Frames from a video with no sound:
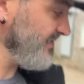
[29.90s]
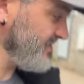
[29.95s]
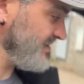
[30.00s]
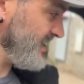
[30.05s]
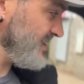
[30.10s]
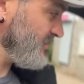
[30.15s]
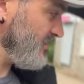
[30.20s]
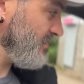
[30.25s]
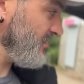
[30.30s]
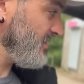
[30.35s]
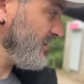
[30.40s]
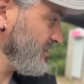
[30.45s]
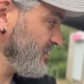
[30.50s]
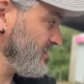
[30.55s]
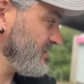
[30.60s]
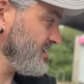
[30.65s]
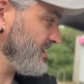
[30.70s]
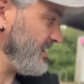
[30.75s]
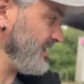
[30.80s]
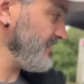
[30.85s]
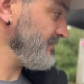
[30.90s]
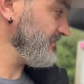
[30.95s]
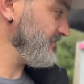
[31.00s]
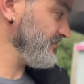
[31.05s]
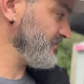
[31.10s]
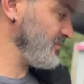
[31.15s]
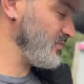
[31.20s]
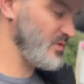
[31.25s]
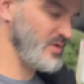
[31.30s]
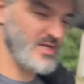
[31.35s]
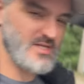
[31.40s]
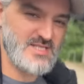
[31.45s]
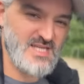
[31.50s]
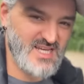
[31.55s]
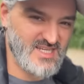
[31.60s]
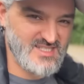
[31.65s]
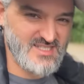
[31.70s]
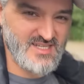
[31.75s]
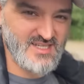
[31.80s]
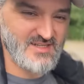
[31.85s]
So that's what I'm going to do today. I'm going to
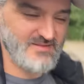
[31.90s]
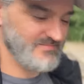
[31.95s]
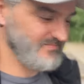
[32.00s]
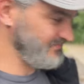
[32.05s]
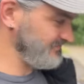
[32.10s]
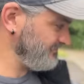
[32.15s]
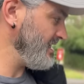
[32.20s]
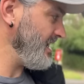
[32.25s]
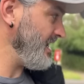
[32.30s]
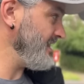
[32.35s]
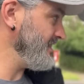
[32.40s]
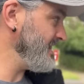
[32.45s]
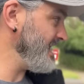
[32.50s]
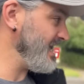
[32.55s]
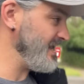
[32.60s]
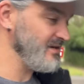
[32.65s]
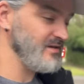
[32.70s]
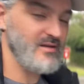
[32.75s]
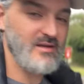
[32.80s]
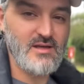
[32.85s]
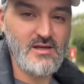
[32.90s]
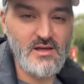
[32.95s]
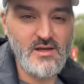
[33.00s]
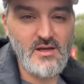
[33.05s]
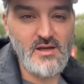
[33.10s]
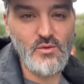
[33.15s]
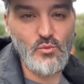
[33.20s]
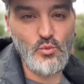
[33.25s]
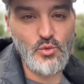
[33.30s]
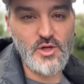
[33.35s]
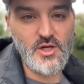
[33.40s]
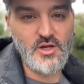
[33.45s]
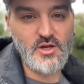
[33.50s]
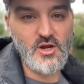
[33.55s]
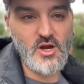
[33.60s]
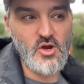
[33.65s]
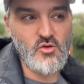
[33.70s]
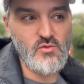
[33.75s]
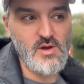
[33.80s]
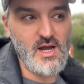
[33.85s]
test it. And then we're going to
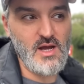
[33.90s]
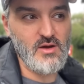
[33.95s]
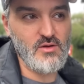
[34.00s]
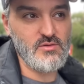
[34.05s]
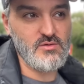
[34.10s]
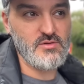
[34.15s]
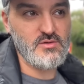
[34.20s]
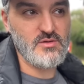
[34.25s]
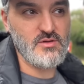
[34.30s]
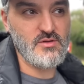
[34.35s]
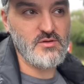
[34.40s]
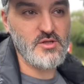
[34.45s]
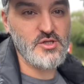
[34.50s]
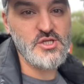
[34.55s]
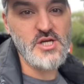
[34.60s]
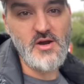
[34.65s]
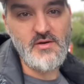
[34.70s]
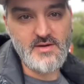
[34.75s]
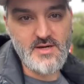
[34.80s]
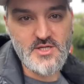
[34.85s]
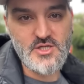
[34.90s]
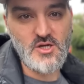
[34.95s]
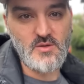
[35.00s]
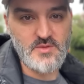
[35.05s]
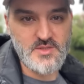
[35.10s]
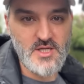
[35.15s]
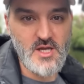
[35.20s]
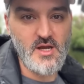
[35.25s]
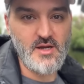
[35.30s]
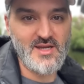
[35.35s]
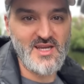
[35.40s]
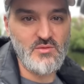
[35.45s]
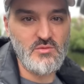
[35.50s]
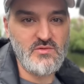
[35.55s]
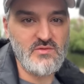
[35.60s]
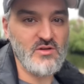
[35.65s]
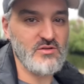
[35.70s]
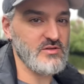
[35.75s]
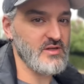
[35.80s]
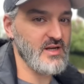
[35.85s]
go around the charity shop circuit.
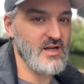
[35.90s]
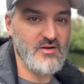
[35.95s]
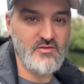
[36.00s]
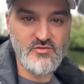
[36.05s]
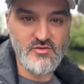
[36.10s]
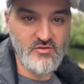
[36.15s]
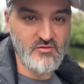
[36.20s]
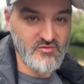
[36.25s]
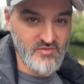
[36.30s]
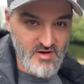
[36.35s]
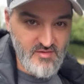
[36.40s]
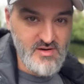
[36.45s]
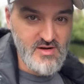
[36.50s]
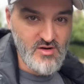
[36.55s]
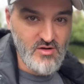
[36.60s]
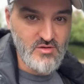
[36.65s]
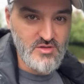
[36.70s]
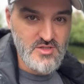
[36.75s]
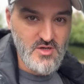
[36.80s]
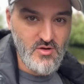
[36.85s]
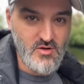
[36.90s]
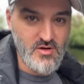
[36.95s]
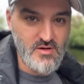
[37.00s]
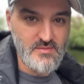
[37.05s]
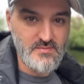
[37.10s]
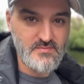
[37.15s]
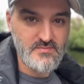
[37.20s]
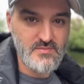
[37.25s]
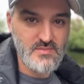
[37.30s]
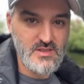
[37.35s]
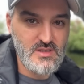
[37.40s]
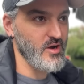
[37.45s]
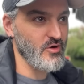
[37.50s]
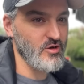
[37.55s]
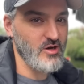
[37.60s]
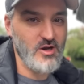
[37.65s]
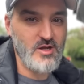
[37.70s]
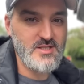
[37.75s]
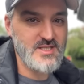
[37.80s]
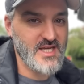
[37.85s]
We've not done that for a very long time. I've
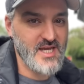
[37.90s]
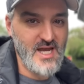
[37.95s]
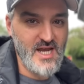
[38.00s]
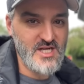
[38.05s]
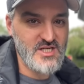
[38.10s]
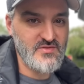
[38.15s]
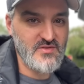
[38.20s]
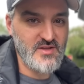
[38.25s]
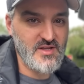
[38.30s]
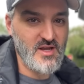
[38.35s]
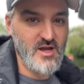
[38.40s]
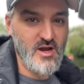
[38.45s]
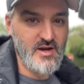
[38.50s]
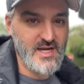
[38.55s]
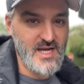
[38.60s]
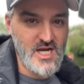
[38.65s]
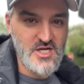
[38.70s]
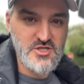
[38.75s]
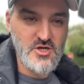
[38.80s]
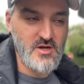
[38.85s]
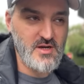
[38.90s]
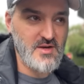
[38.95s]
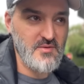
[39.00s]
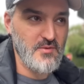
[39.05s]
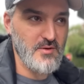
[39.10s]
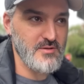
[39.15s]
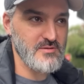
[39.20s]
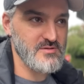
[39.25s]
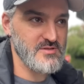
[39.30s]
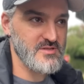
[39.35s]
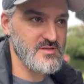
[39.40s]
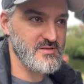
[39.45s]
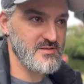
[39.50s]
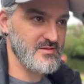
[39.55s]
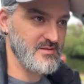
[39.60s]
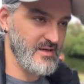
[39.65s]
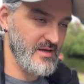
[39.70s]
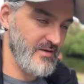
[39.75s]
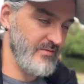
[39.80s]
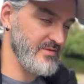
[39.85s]
got loads of cash for the cash only ones,
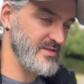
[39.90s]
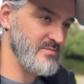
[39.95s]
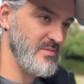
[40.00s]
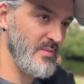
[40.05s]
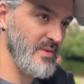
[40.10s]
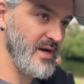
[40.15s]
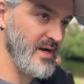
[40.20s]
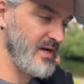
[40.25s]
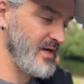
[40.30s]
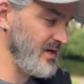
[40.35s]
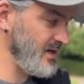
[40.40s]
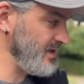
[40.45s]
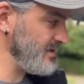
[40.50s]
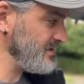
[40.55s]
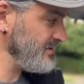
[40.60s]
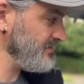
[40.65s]
and obviously my bank card.